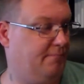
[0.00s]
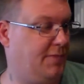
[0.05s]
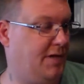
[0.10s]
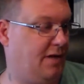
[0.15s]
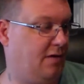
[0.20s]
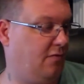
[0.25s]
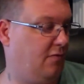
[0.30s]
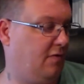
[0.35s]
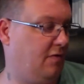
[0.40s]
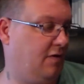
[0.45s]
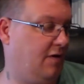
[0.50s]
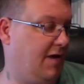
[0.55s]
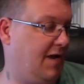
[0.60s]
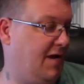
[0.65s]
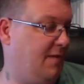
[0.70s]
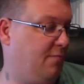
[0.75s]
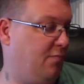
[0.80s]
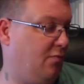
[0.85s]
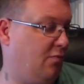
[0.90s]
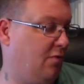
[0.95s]
better than an
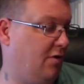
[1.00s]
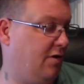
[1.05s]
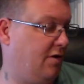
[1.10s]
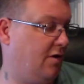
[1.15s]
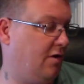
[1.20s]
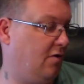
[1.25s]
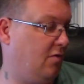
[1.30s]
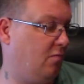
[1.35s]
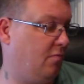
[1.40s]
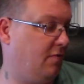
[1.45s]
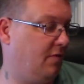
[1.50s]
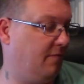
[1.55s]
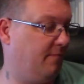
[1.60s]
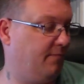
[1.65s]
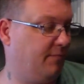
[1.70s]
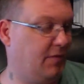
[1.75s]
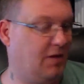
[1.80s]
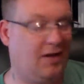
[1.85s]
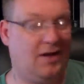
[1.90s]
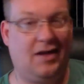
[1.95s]
8.0, but
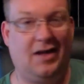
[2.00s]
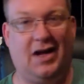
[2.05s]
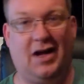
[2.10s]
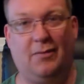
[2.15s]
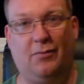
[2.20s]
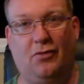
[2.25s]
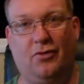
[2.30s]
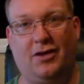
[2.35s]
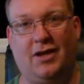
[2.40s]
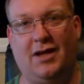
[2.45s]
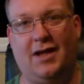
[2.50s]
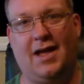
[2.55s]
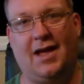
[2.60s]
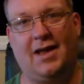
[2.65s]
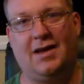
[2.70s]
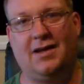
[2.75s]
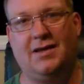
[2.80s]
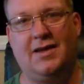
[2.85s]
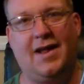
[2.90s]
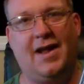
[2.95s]
I'm looking
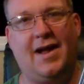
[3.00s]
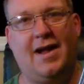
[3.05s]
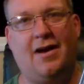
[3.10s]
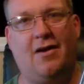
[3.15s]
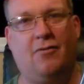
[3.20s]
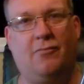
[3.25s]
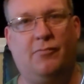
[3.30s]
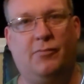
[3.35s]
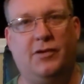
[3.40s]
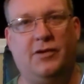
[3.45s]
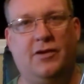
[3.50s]
at it now.